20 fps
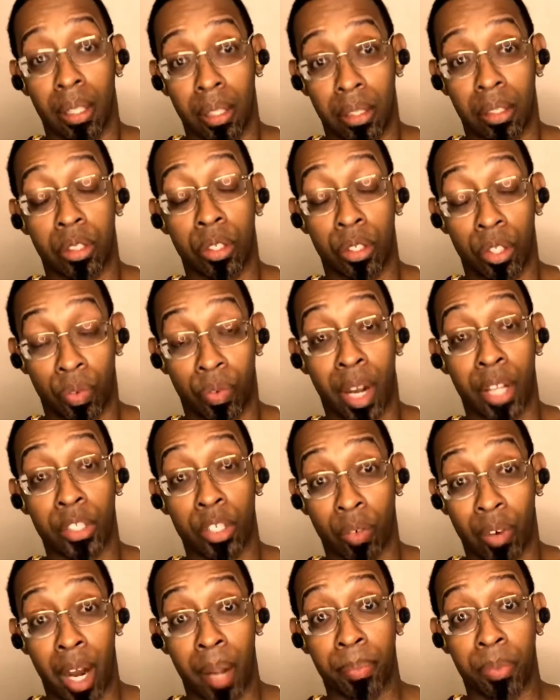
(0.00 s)
The
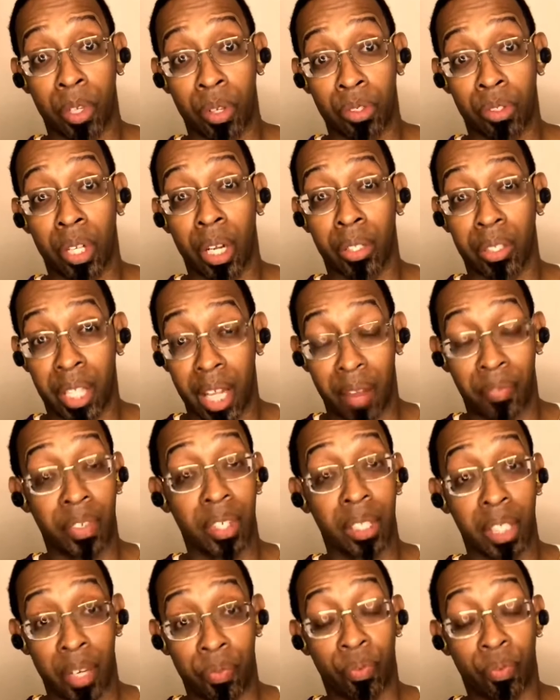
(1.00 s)
Toronto Raptors, they're
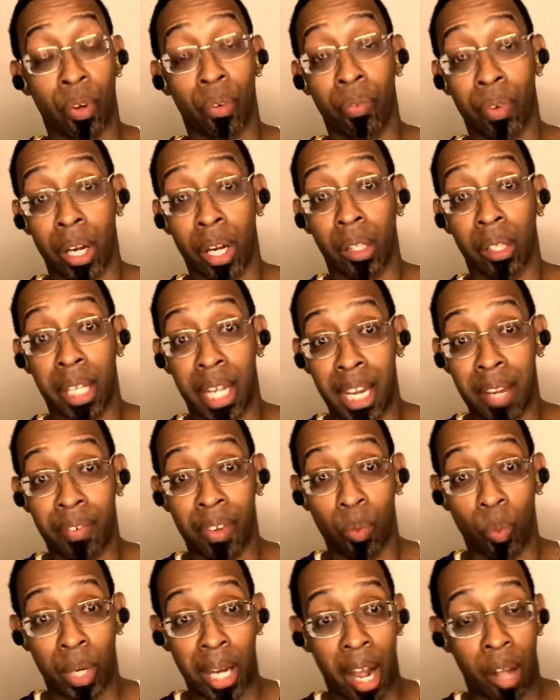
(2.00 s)
definitely for real.
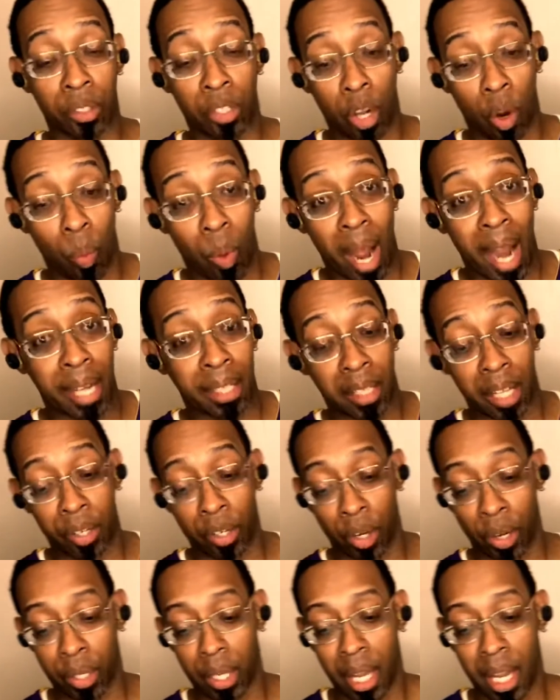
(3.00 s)
Even without Kawhi
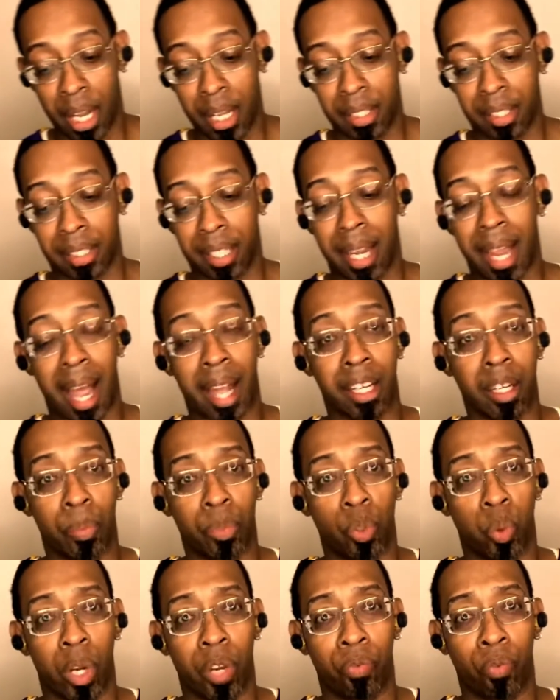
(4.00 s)
Leonard, Siakam,
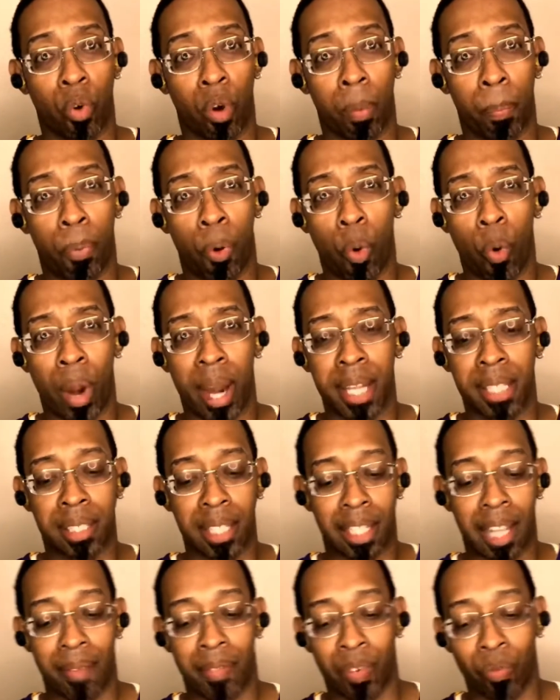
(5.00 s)
24 points,
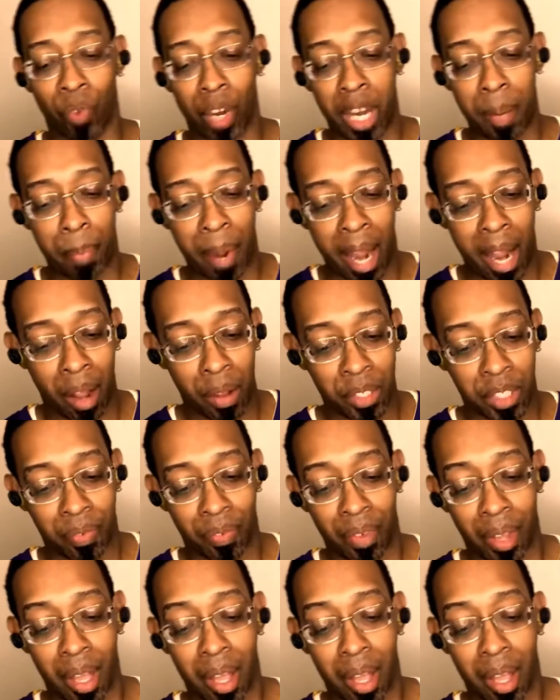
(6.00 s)
11 rebounds.